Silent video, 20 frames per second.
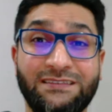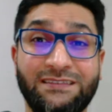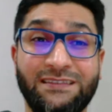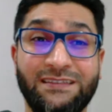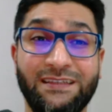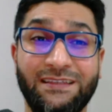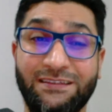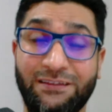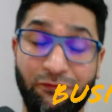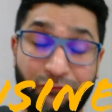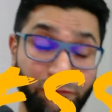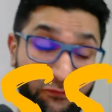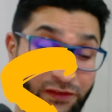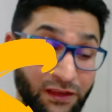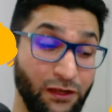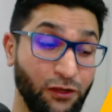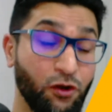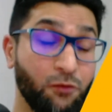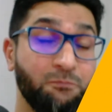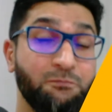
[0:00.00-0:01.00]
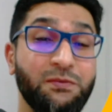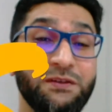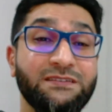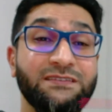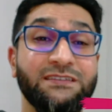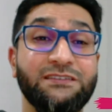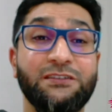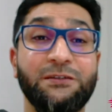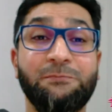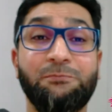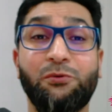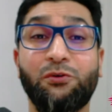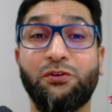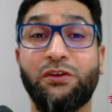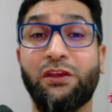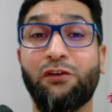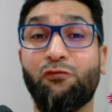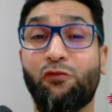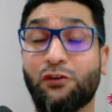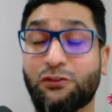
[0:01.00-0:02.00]
the field of business
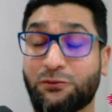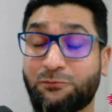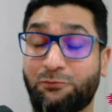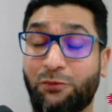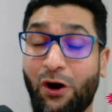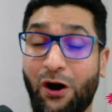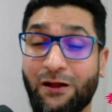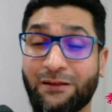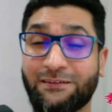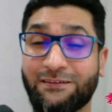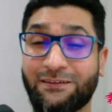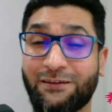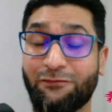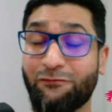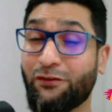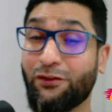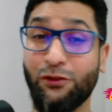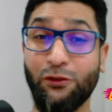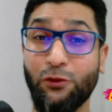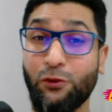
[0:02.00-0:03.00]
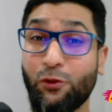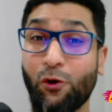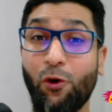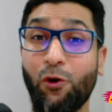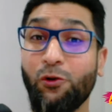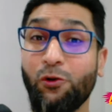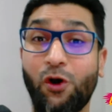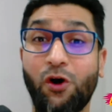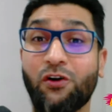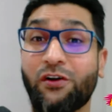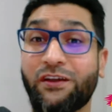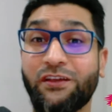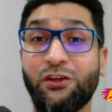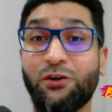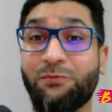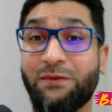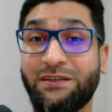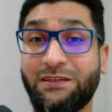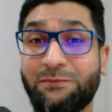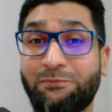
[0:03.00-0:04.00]
reporting was born with no longer
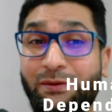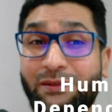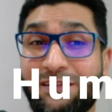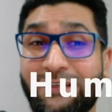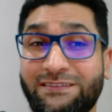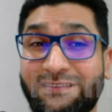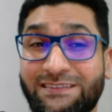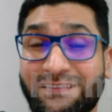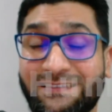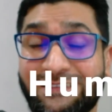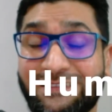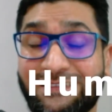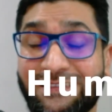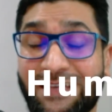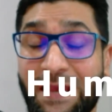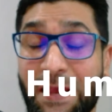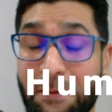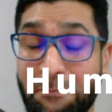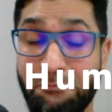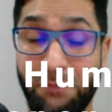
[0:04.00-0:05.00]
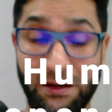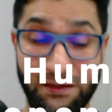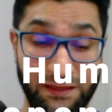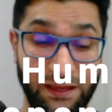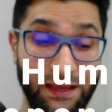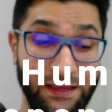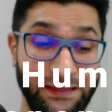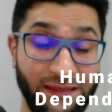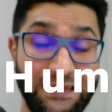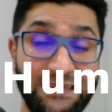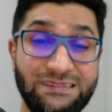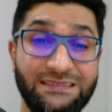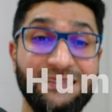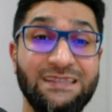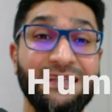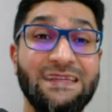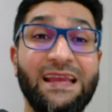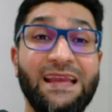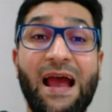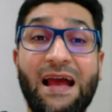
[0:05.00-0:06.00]
human dependencies. But here's
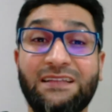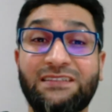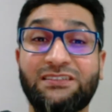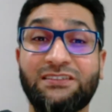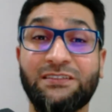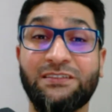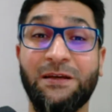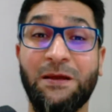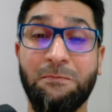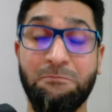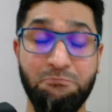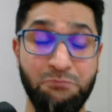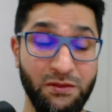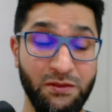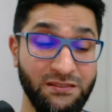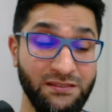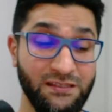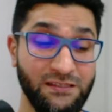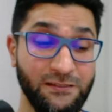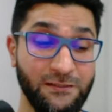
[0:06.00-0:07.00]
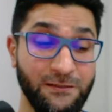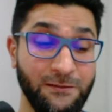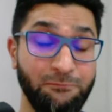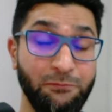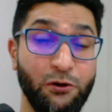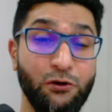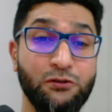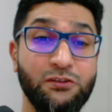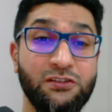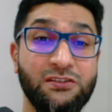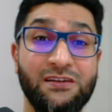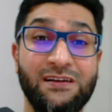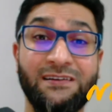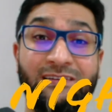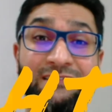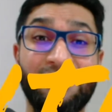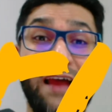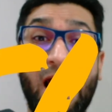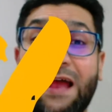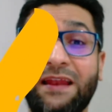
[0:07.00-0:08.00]
the catch. Business reports
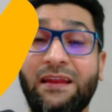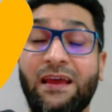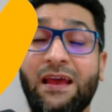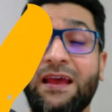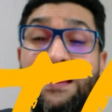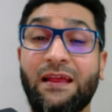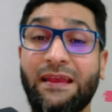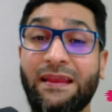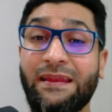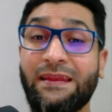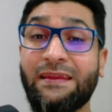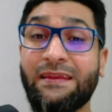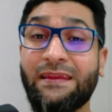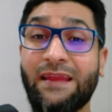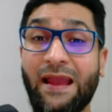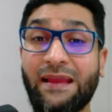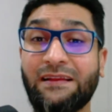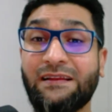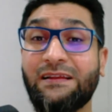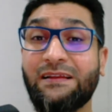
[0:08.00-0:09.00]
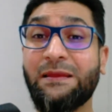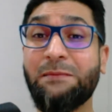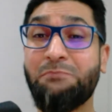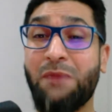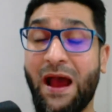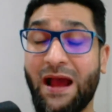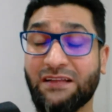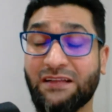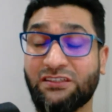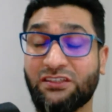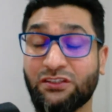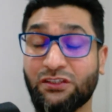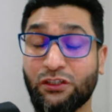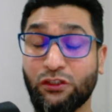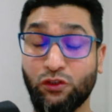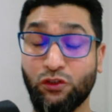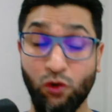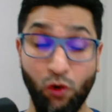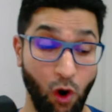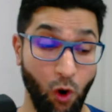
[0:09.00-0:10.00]
ran in nightly batch
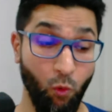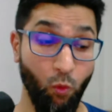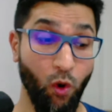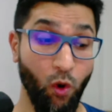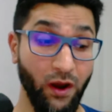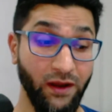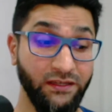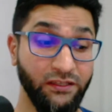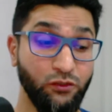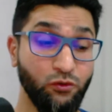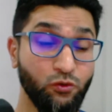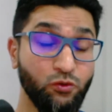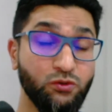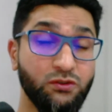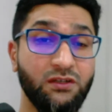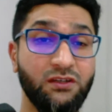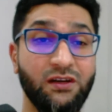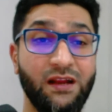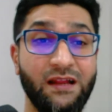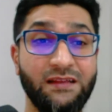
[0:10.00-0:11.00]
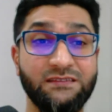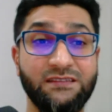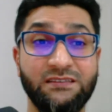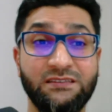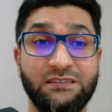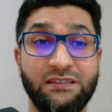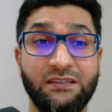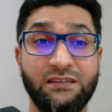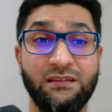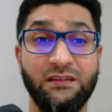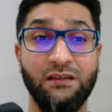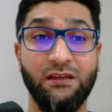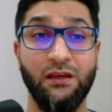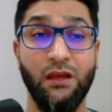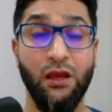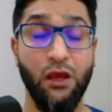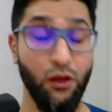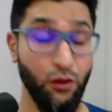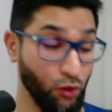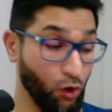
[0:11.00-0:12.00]
to avoid user transaction.
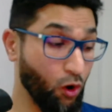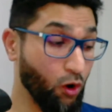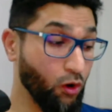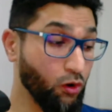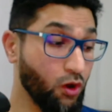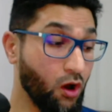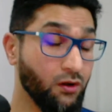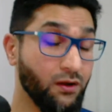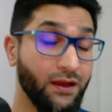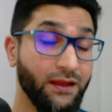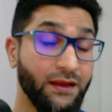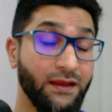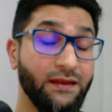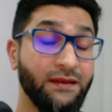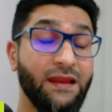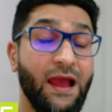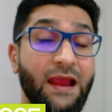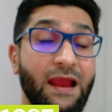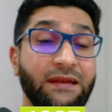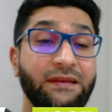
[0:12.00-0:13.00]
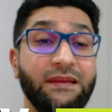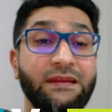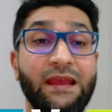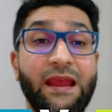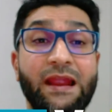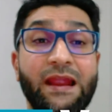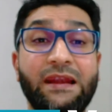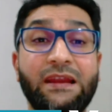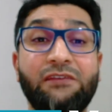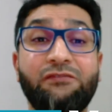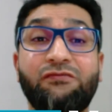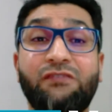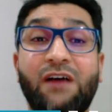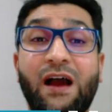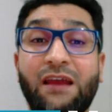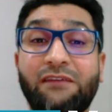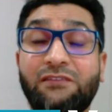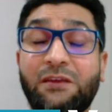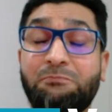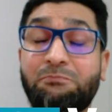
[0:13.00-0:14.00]
No longer in
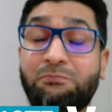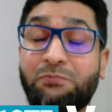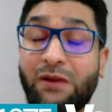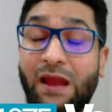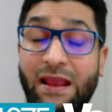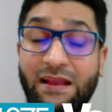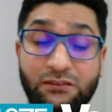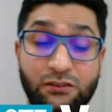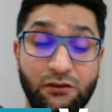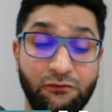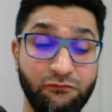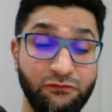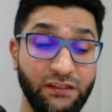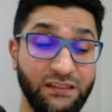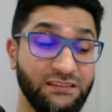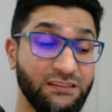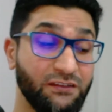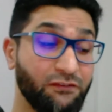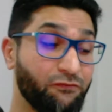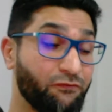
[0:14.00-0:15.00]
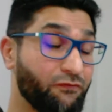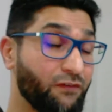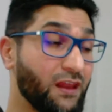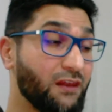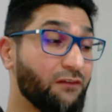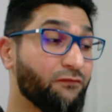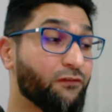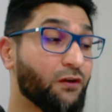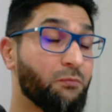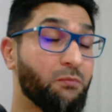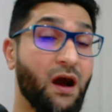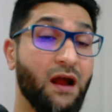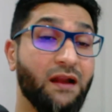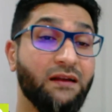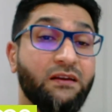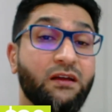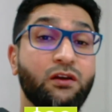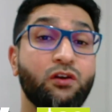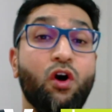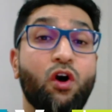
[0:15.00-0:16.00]
1985, the price of disk fell from
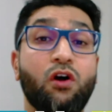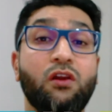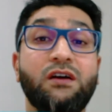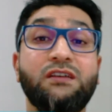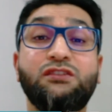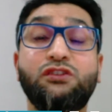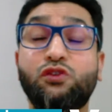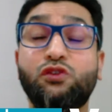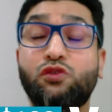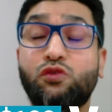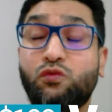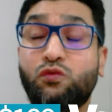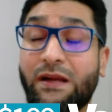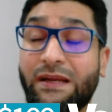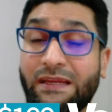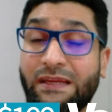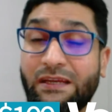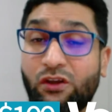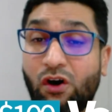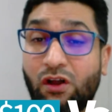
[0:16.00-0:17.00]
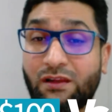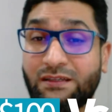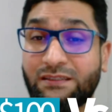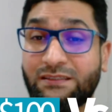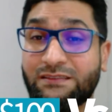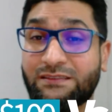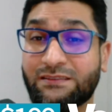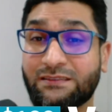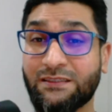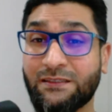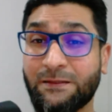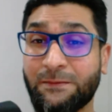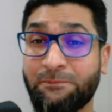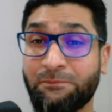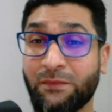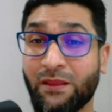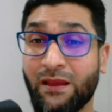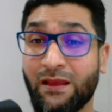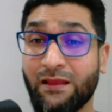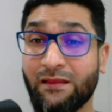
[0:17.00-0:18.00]
$100 to $20.
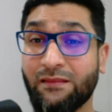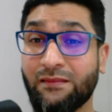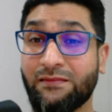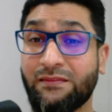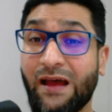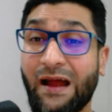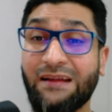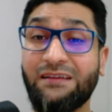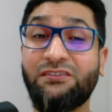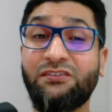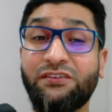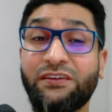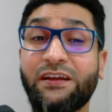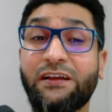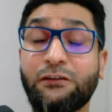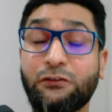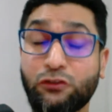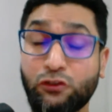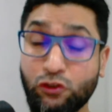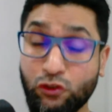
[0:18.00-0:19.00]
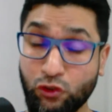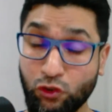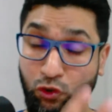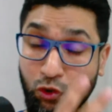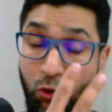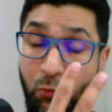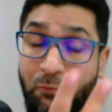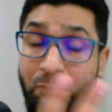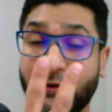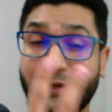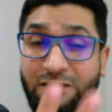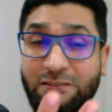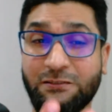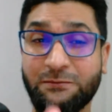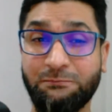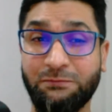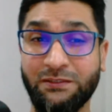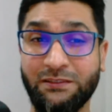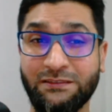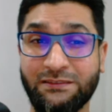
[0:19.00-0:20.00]
That triggers two
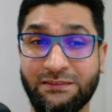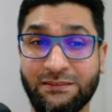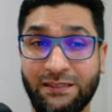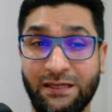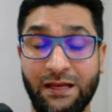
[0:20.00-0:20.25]
principles,